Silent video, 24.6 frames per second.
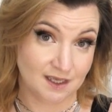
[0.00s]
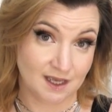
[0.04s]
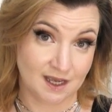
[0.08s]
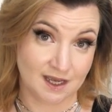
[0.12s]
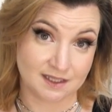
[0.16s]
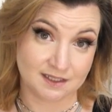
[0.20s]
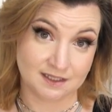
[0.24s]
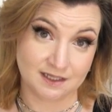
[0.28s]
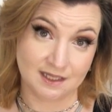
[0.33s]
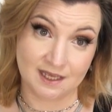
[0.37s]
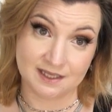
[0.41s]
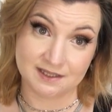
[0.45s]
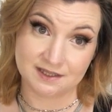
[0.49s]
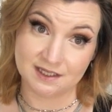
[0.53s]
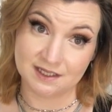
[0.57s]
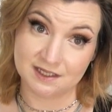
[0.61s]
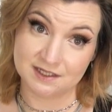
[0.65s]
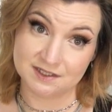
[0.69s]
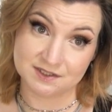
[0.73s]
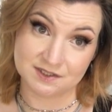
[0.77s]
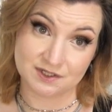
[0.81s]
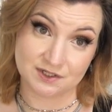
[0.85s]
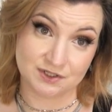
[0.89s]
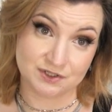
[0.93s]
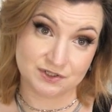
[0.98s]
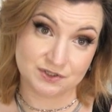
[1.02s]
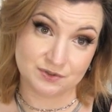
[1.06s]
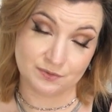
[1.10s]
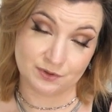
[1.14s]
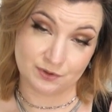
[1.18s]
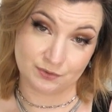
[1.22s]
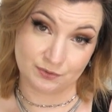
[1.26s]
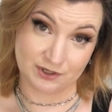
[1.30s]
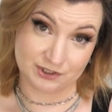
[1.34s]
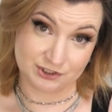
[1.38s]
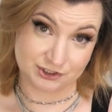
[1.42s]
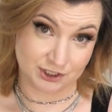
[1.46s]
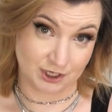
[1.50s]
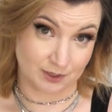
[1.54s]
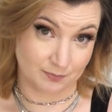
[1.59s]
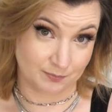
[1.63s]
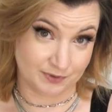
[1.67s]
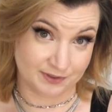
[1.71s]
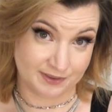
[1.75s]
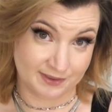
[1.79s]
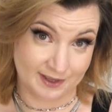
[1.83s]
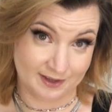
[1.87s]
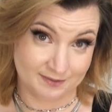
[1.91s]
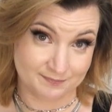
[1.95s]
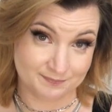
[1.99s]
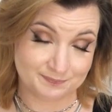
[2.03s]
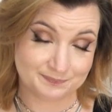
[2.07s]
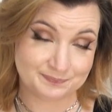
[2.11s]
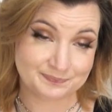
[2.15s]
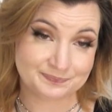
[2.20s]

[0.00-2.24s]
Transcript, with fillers: I, I think he's going to do a great job with that.